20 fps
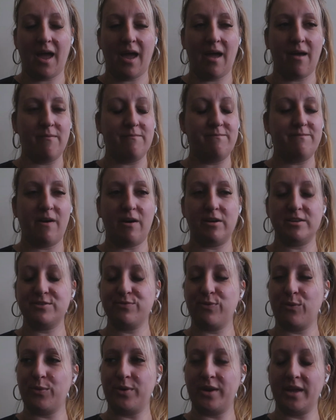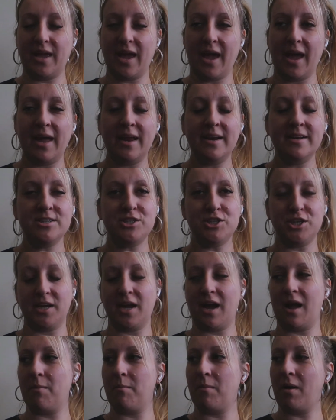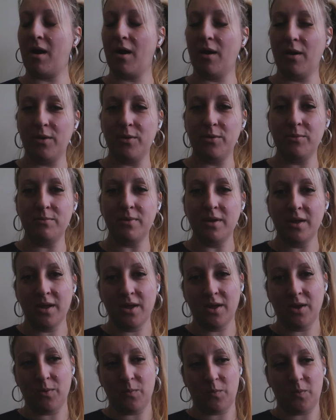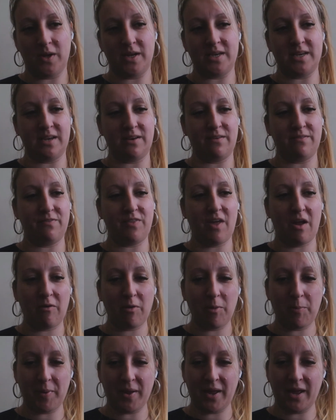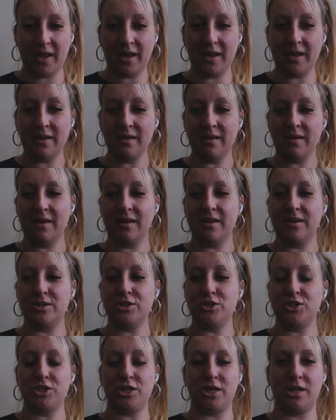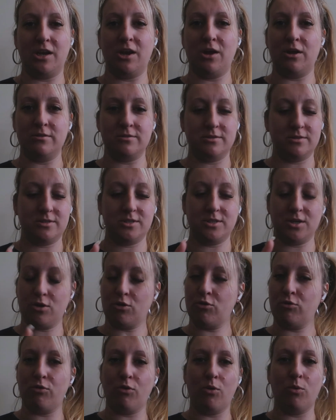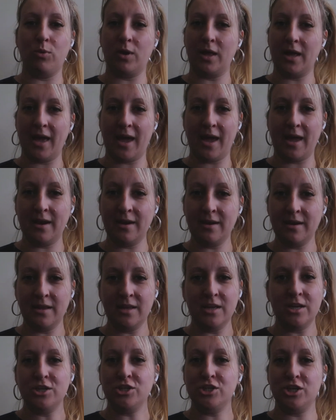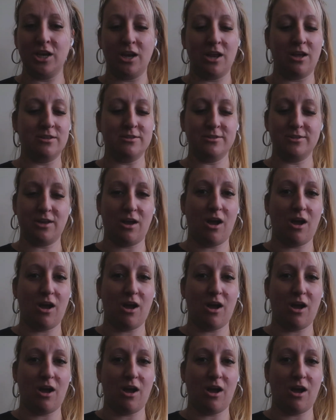And fast forward again, she come home, we did therapy, she learnt to crawl again, she learnt